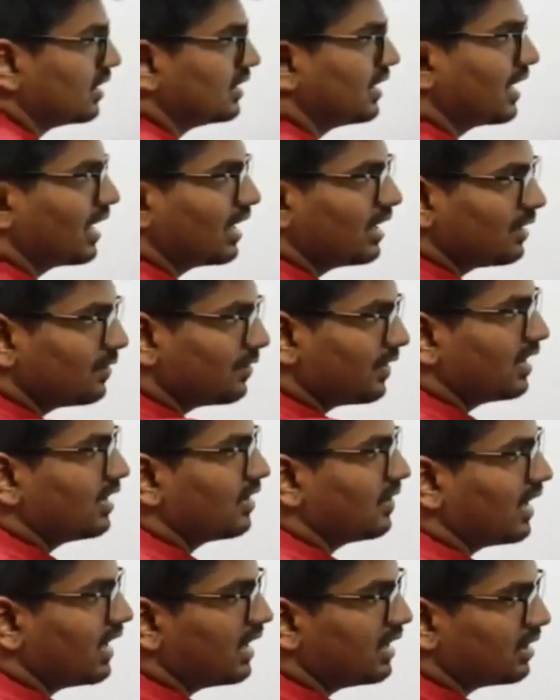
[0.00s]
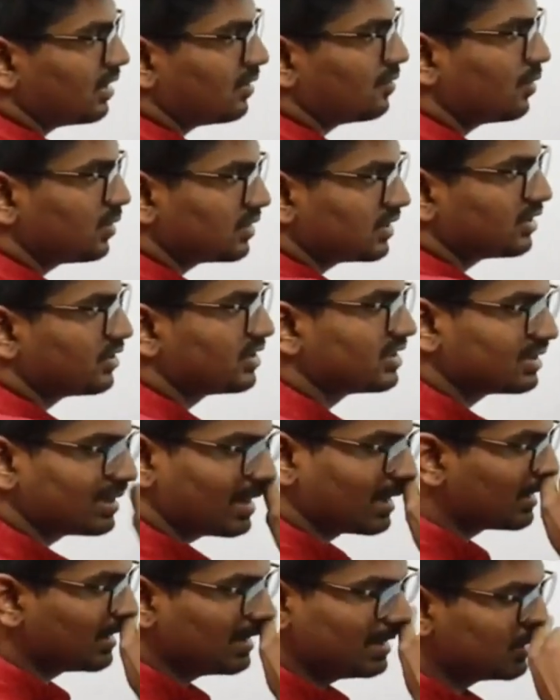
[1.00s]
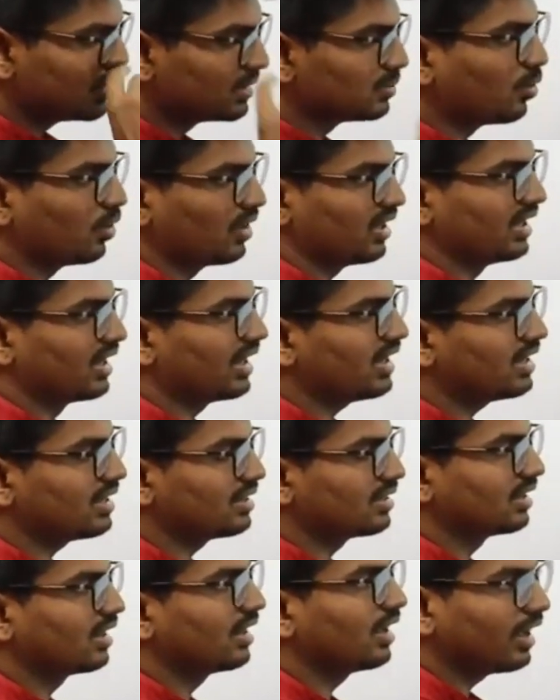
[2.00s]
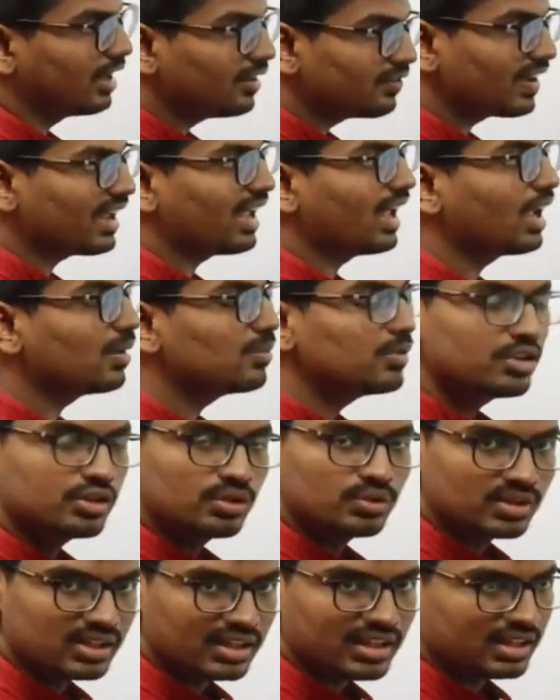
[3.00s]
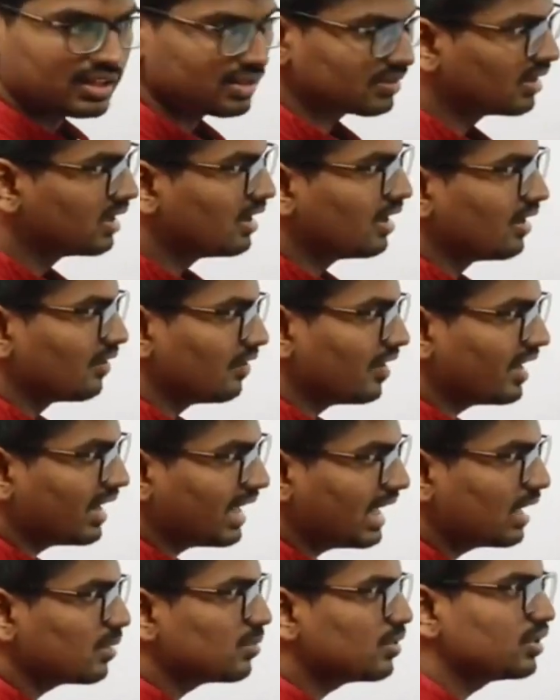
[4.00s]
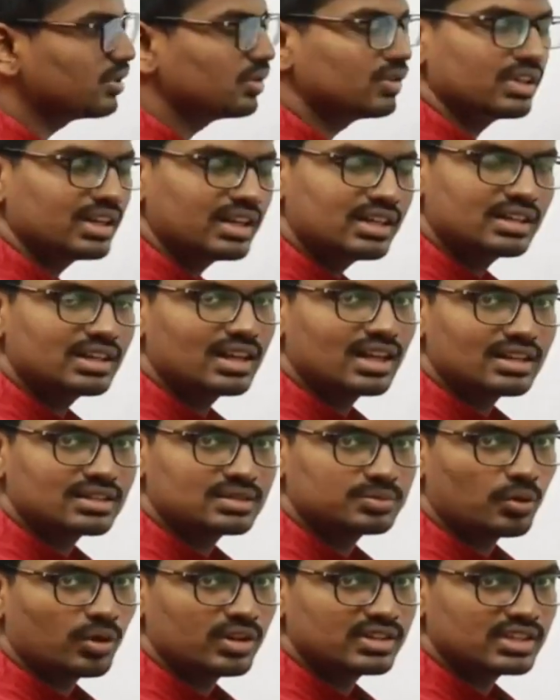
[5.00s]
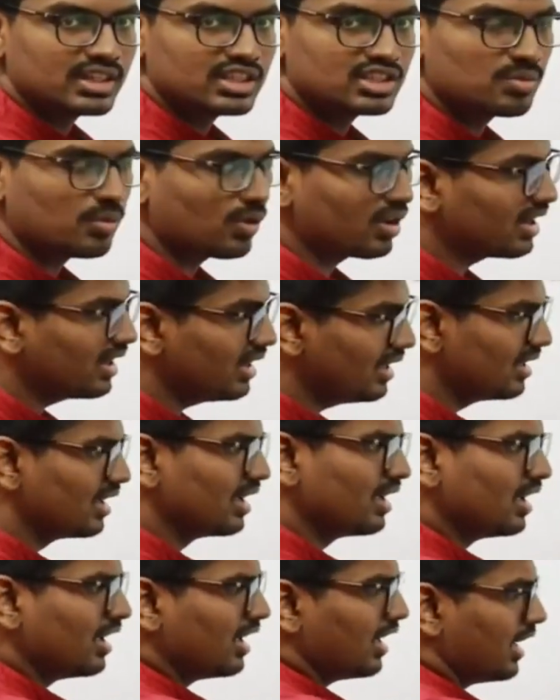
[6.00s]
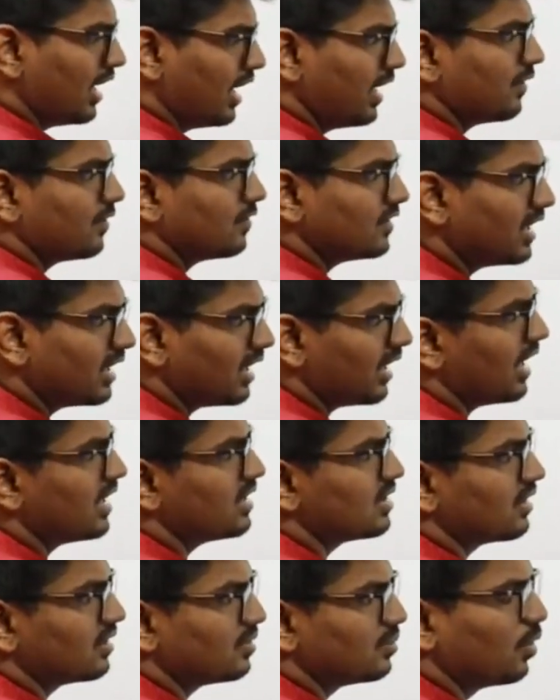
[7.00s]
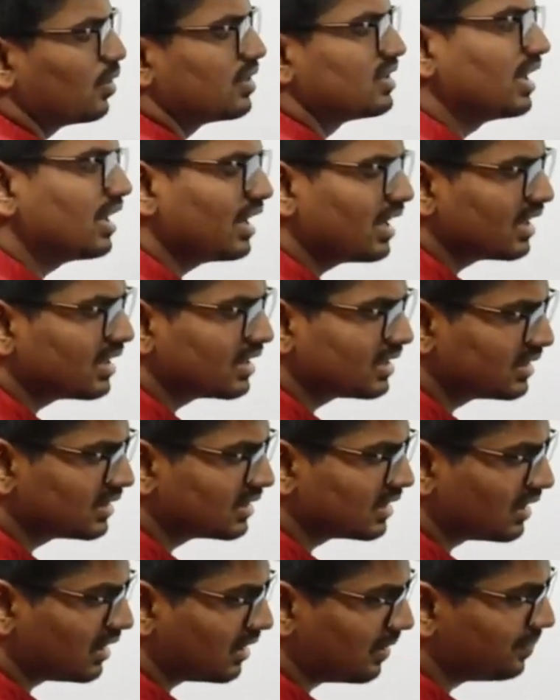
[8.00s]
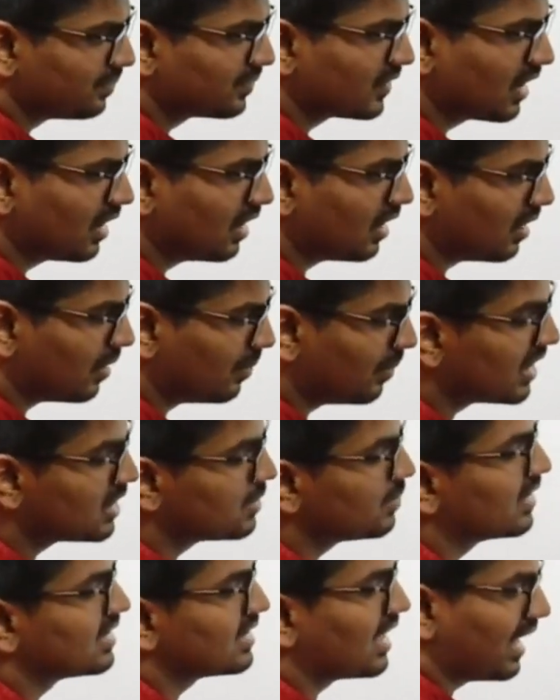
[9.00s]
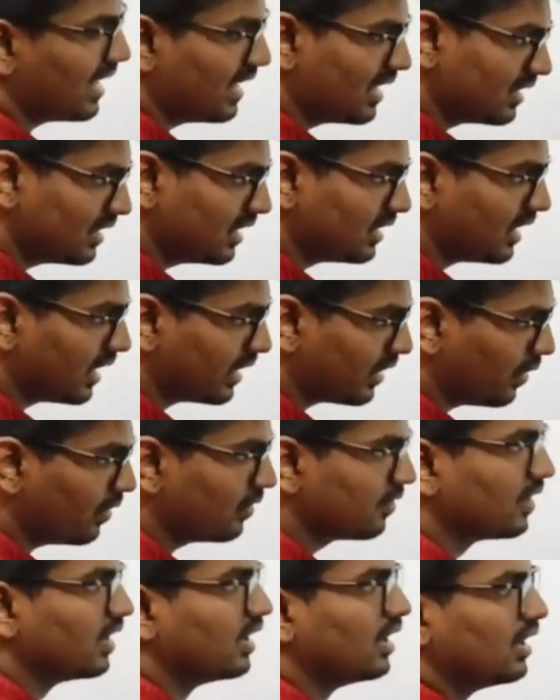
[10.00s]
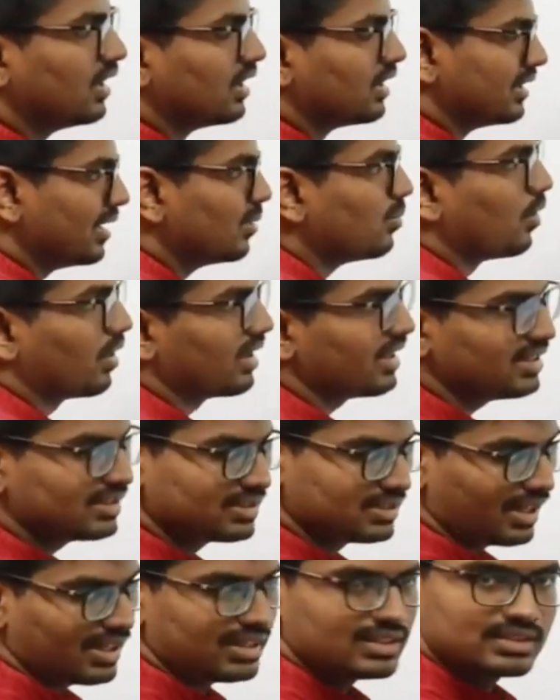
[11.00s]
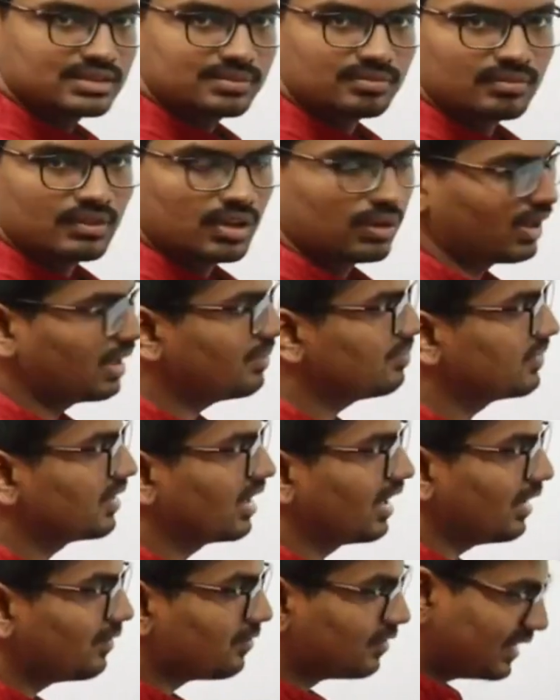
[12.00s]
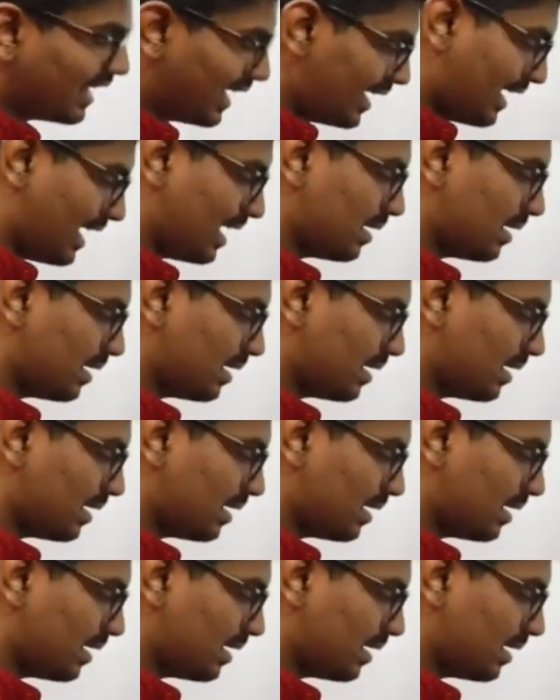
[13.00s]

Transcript: there are different variety of forces which is acting in this body, right? If I able to treat, when I able to treat it as point-sized body, if the range of motion is much higher than that of the body size, okay? If that